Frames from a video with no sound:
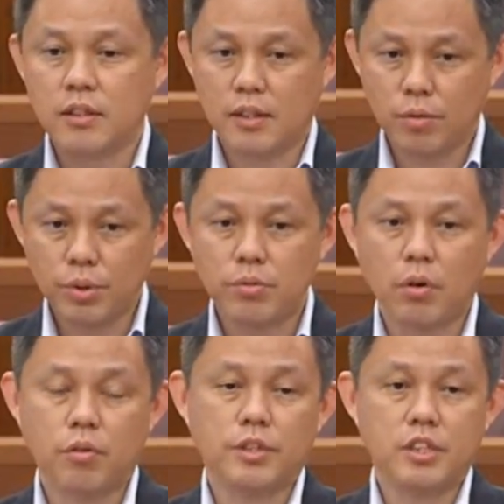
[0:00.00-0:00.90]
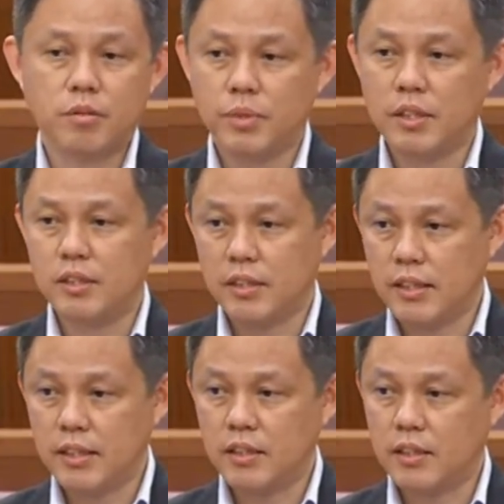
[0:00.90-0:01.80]
there will already be a
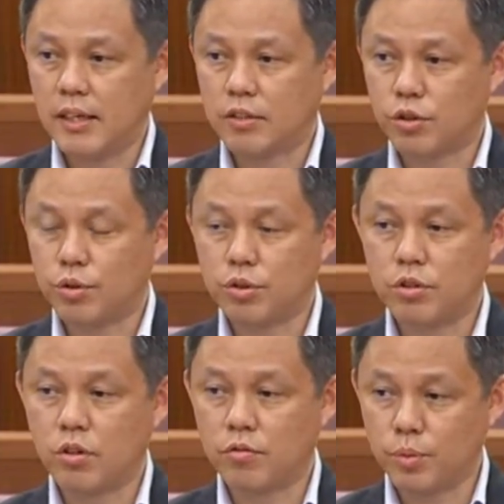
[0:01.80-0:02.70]
delay in the execution of